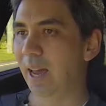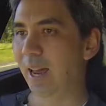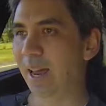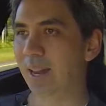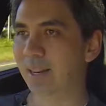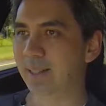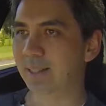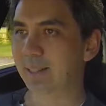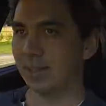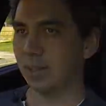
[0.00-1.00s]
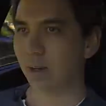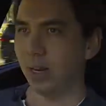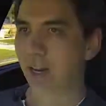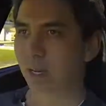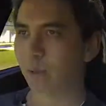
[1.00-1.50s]
And so
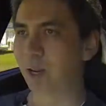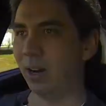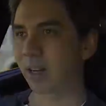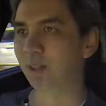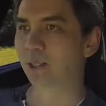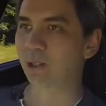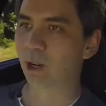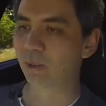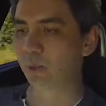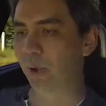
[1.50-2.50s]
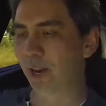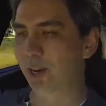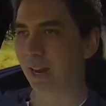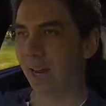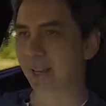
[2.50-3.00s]
yeah, here we are in the top
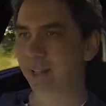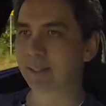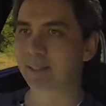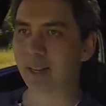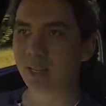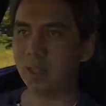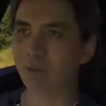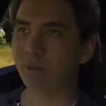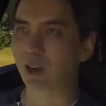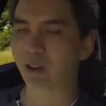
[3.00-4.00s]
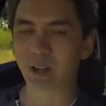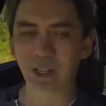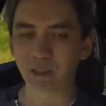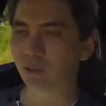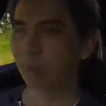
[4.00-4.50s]
spec, and it's a
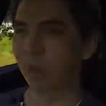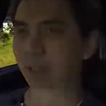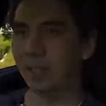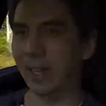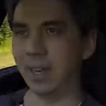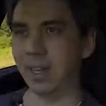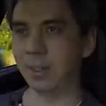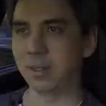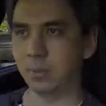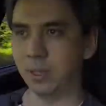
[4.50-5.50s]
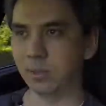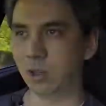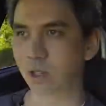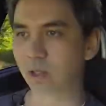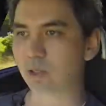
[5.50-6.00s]
very familiar layout and something I've
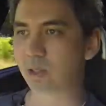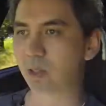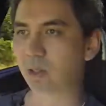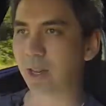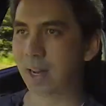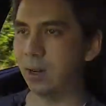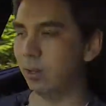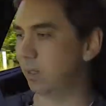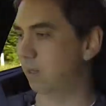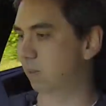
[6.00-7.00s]
got used to now. It's